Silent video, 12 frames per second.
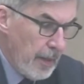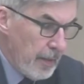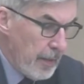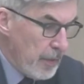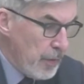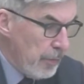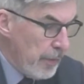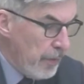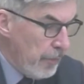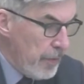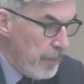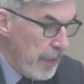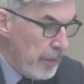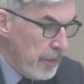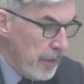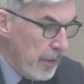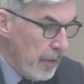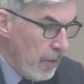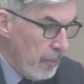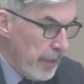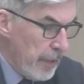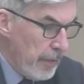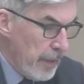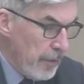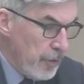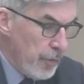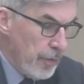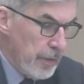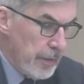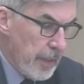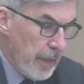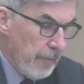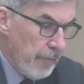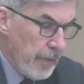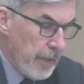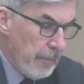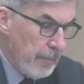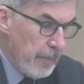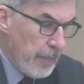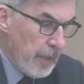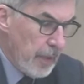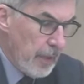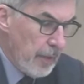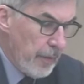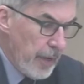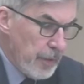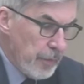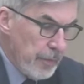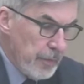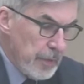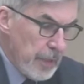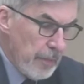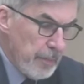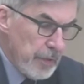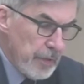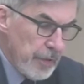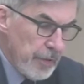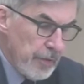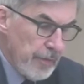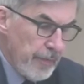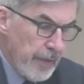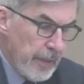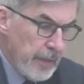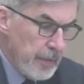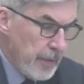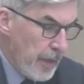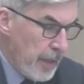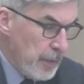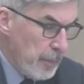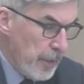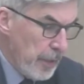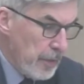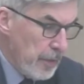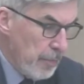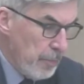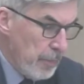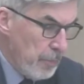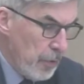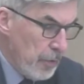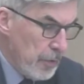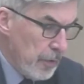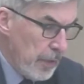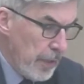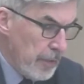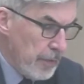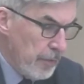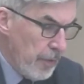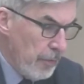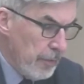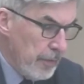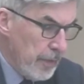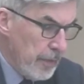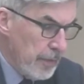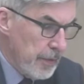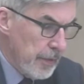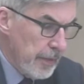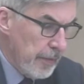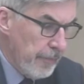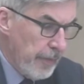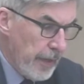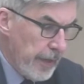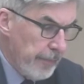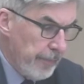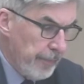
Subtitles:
That's only 3 months ago, but in that short time frame, grassroots opposition to various aspects of the proposal has grown and solidified.